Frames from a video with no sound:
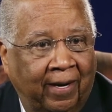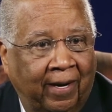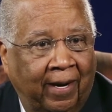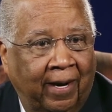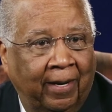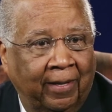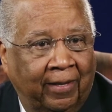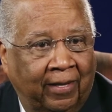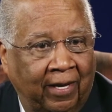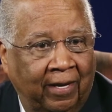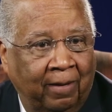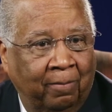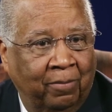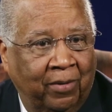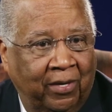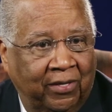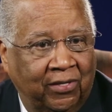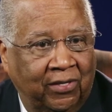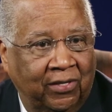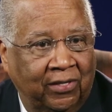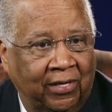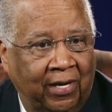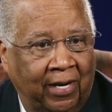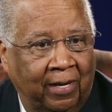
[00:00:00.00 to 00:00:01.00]
I think
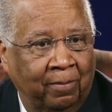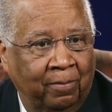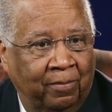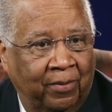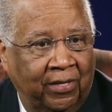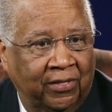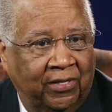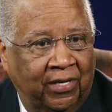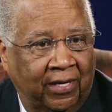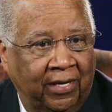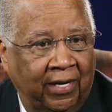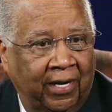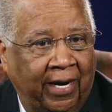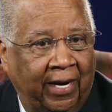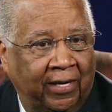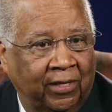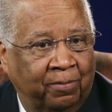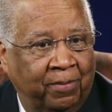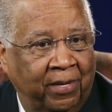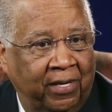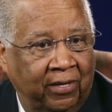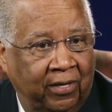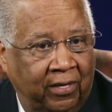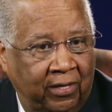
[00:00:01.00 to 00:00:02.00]
busing has
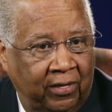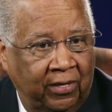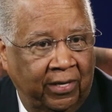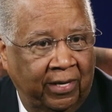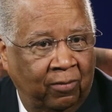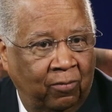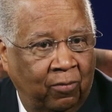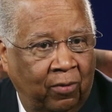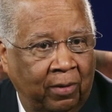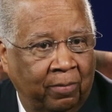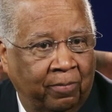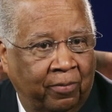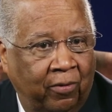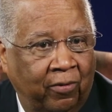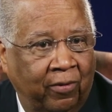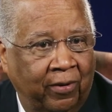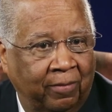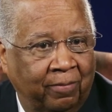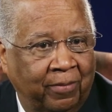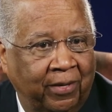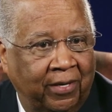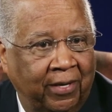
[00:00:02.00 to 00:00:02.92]
been good in one point,